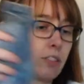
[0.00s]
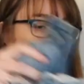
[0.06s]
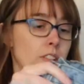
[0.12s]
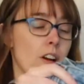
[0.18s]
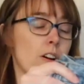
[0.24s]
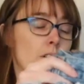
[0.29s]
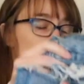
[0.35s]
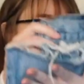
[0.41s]

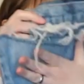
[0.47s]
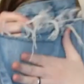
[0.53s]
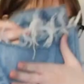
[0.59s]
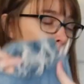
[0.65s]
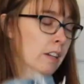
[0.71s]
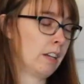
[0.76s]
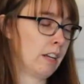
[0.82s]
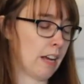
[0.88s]
So
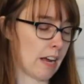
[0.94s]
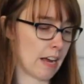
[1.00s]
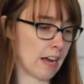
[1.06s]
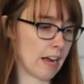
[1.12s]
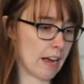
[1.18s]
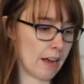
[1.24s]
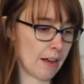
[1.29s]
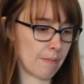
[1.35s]

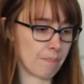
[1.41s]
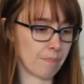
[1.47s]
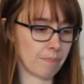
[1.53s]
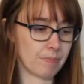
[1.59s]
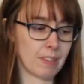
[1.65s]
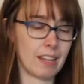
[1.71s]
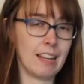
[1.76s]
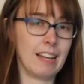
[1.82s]

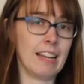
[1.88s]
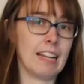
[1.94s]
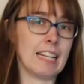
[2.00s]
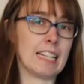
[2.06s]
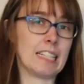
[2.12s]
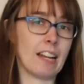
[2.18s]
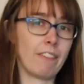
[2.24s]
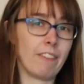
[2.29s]
um,
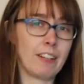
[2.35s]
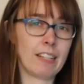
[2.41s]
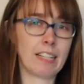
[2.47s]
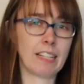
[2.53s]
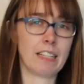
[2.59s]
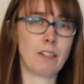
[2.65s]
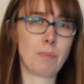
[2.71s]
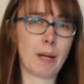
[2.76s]

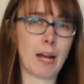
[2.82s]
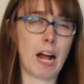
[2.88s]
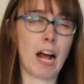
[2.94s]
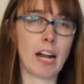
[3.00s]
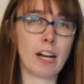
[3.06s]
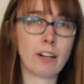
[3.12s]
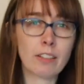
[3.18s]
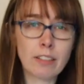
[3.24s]
definitely a little bit
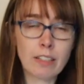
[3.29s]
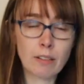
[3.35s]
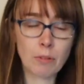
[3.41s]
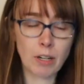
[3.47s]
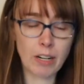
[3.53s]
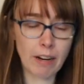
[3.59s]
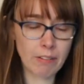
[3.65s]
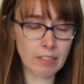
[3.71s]
higher than
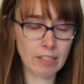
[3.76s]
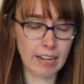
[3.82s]
what I would